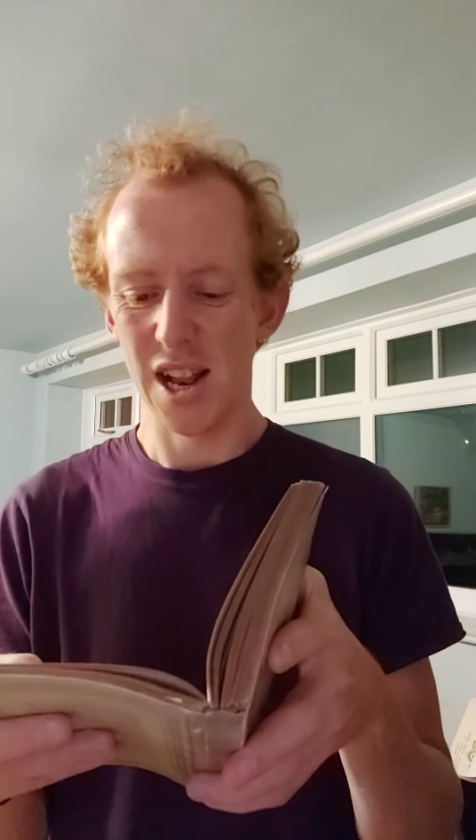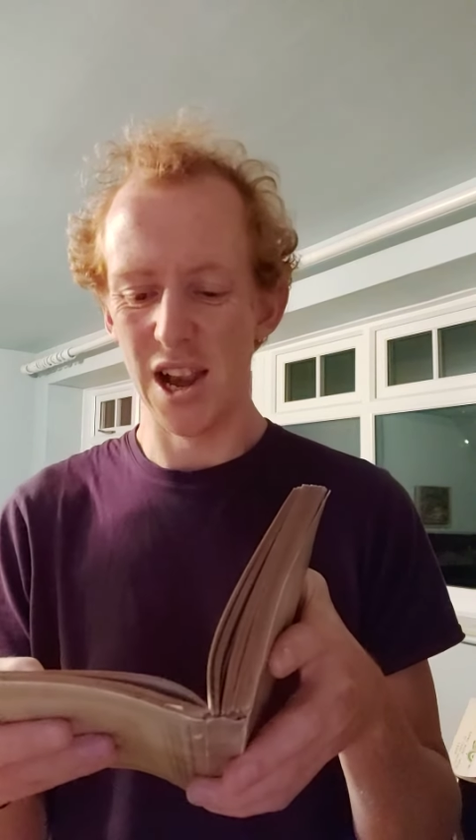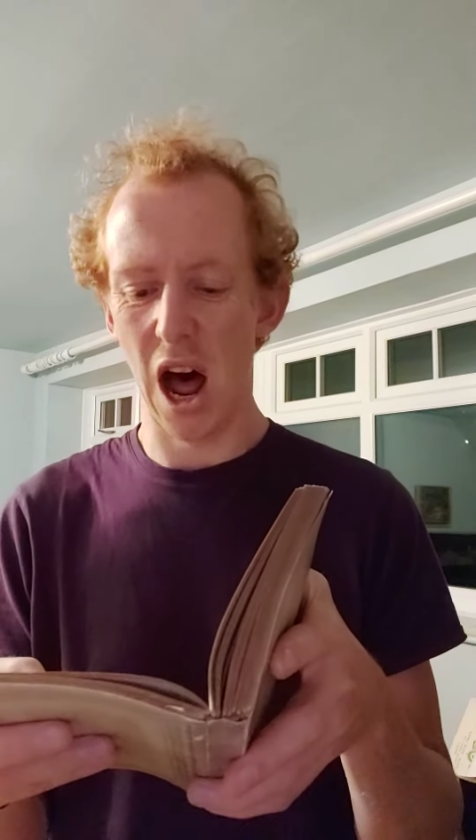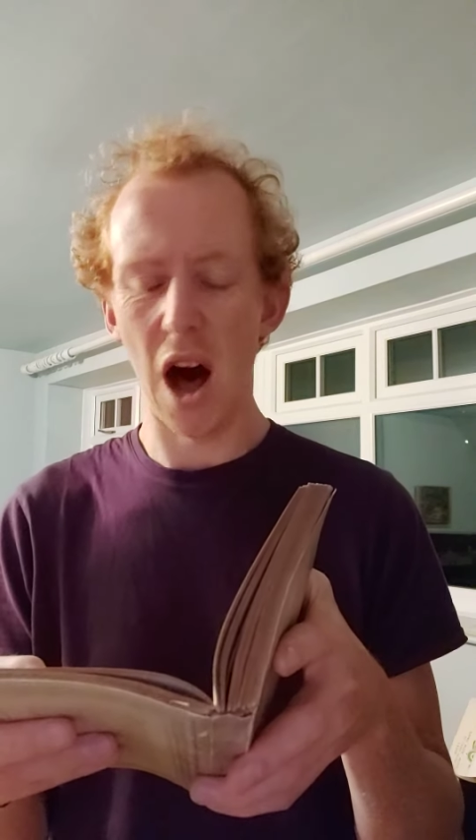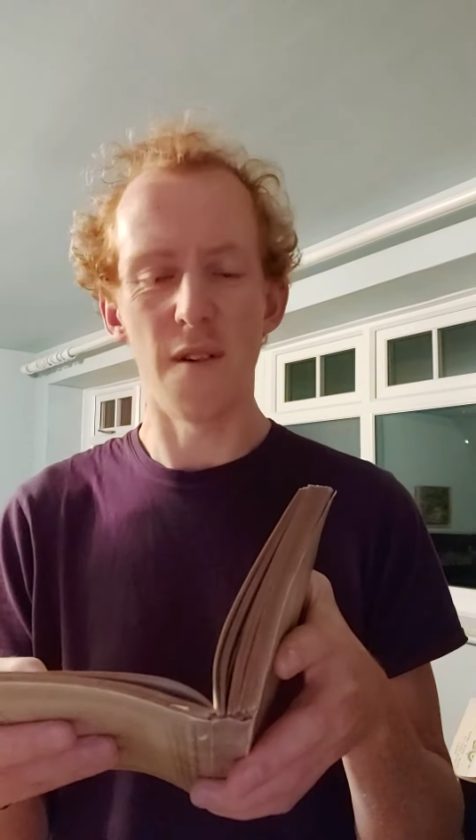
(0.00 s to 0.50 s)

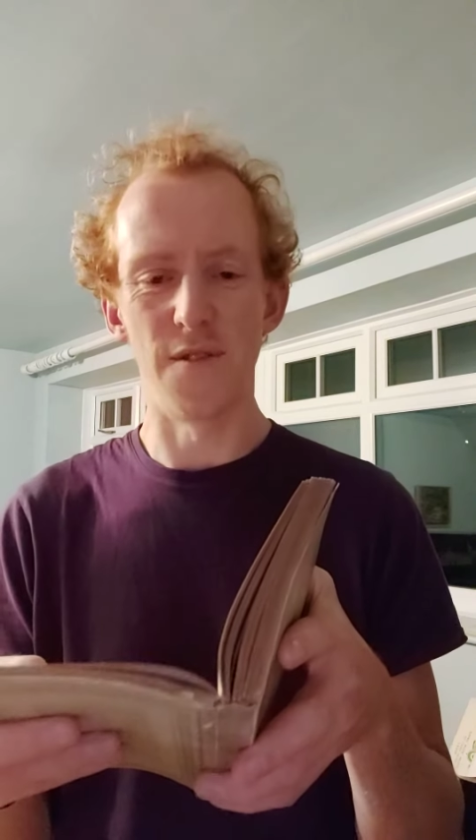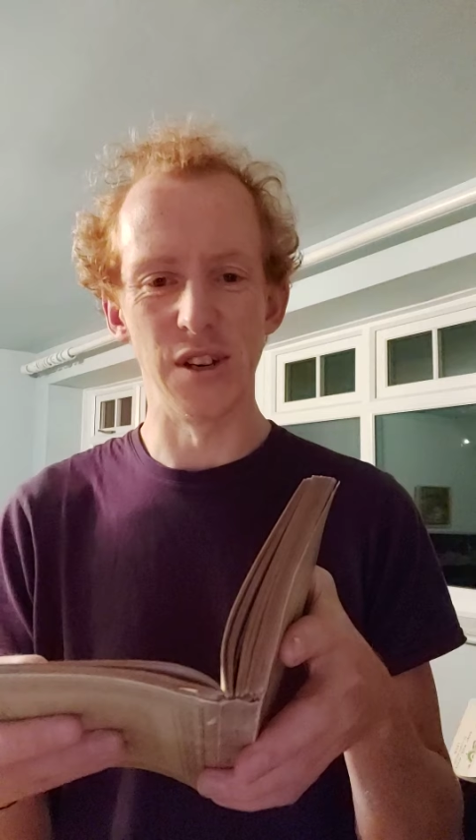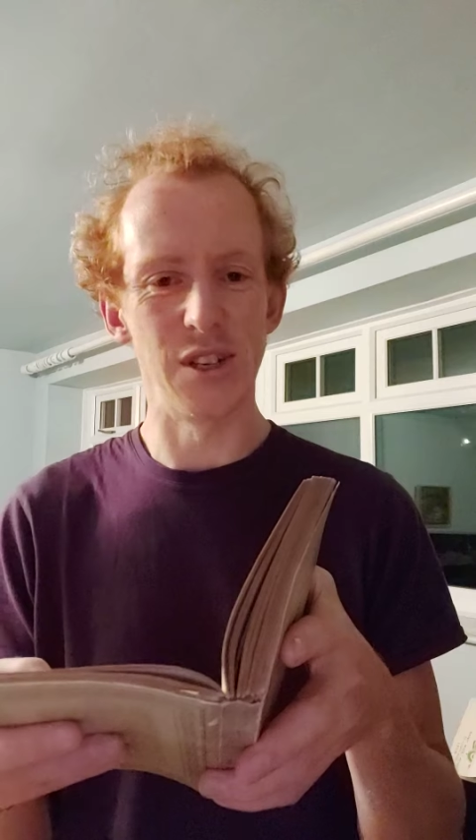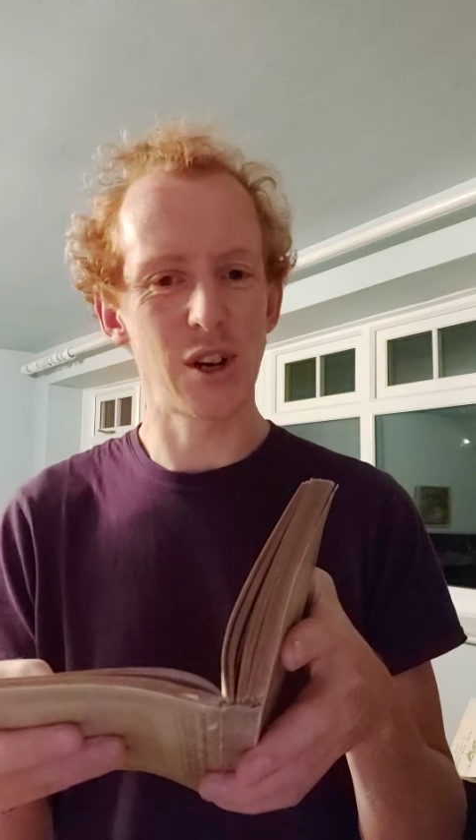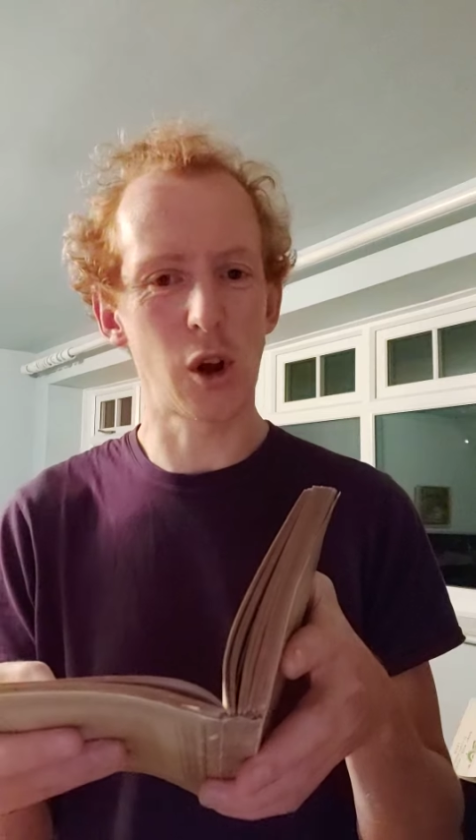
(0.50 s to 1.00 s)

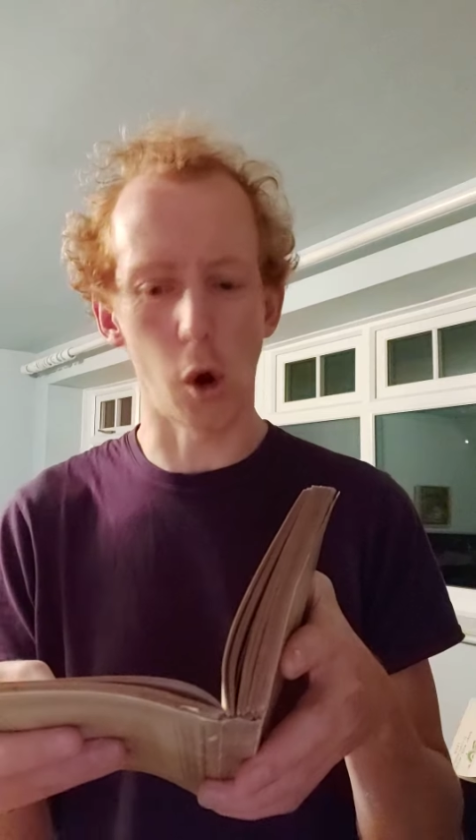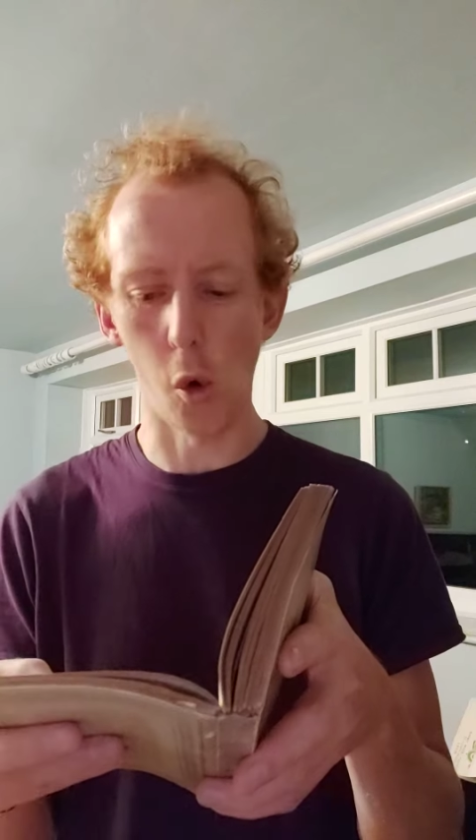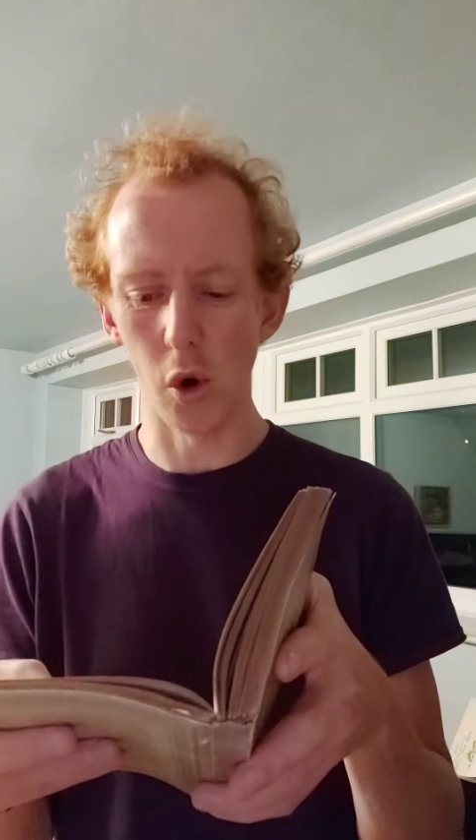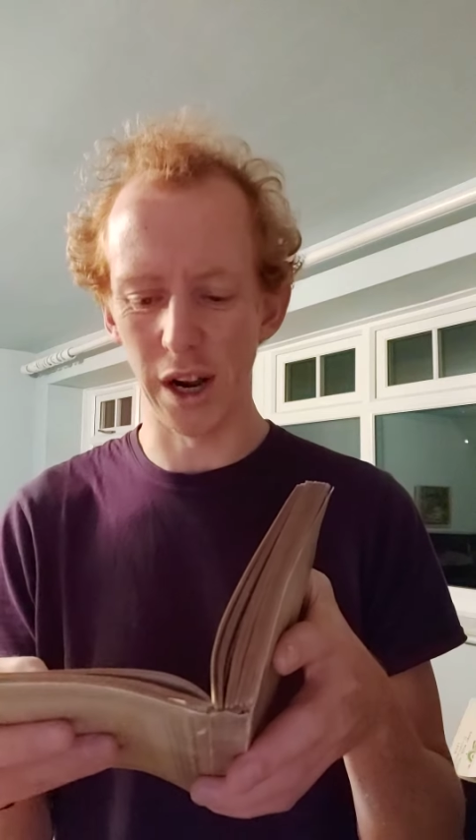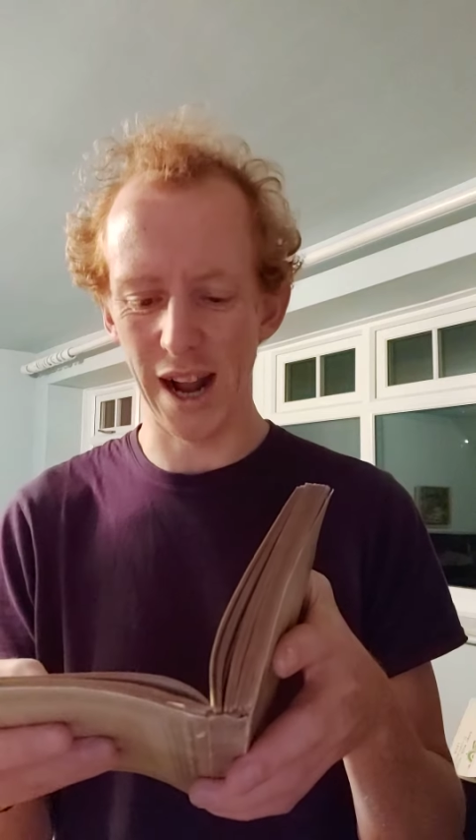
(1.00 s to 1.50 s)
laughin' and
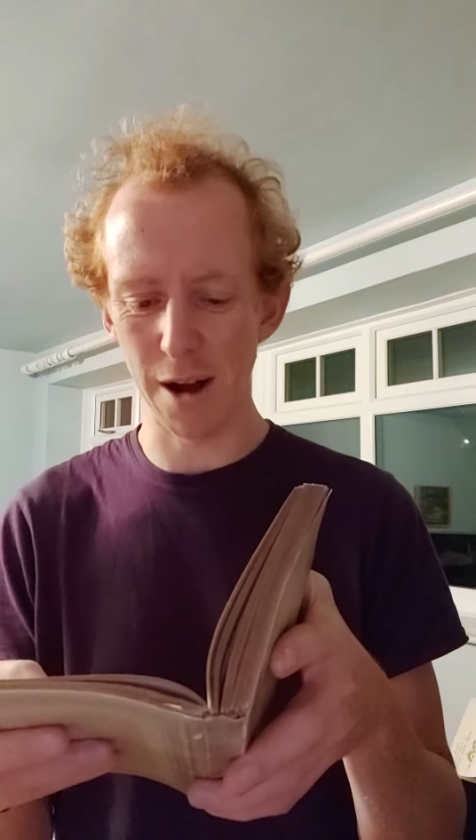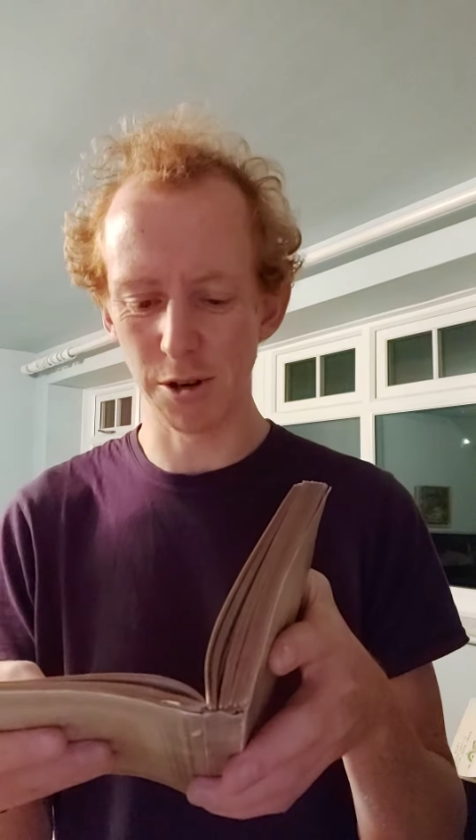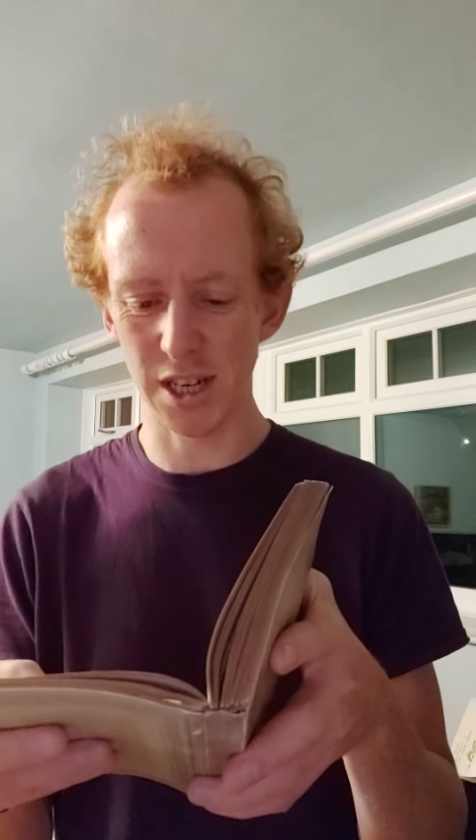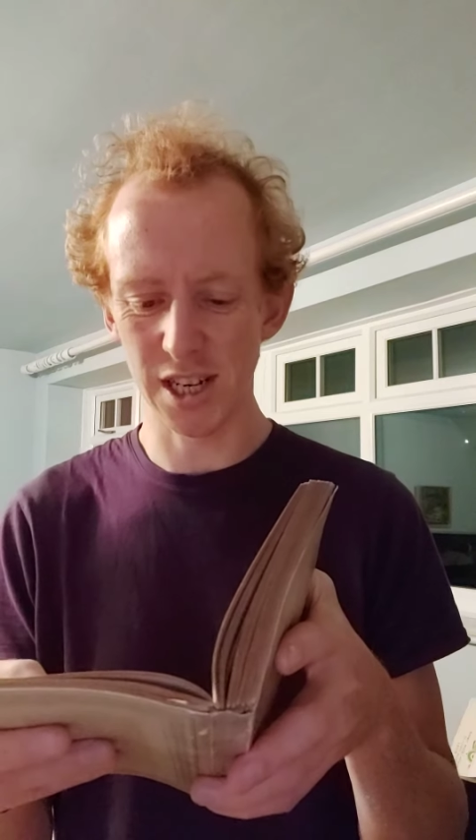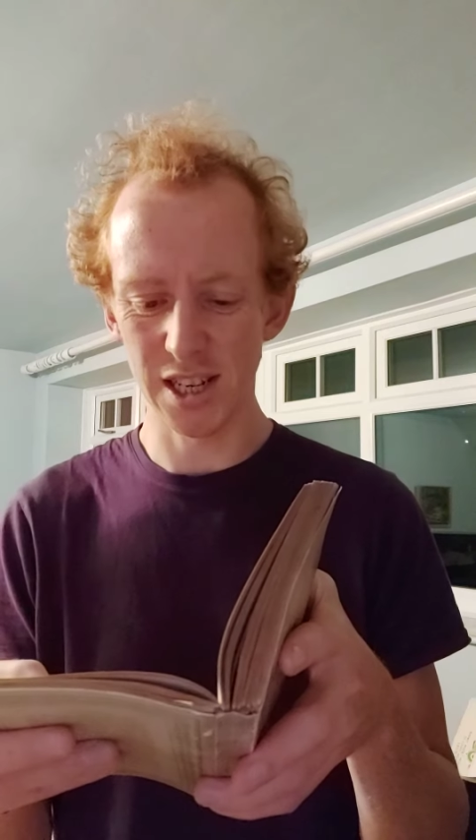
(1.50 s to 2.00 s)
callin'
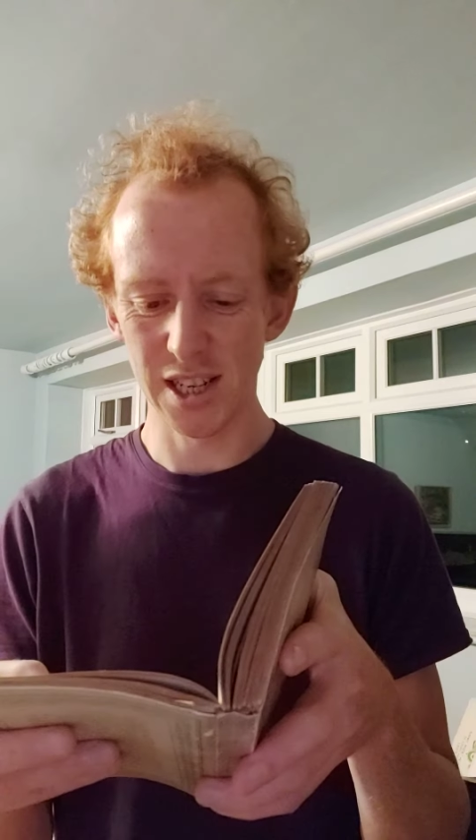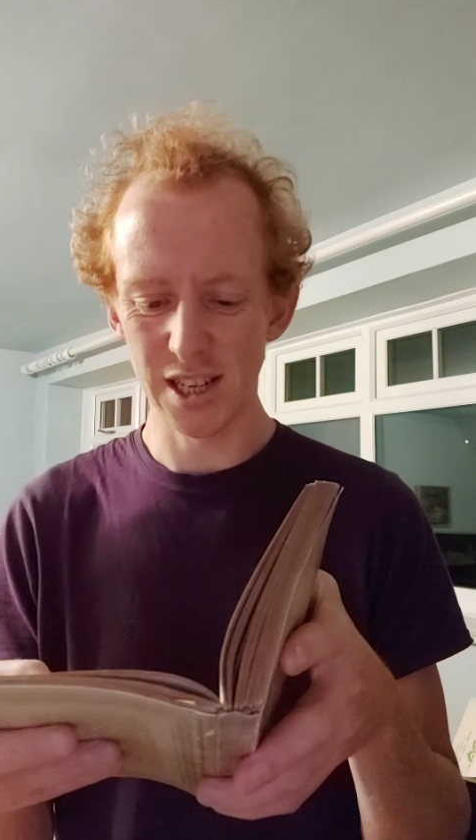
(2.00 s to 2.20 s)
out,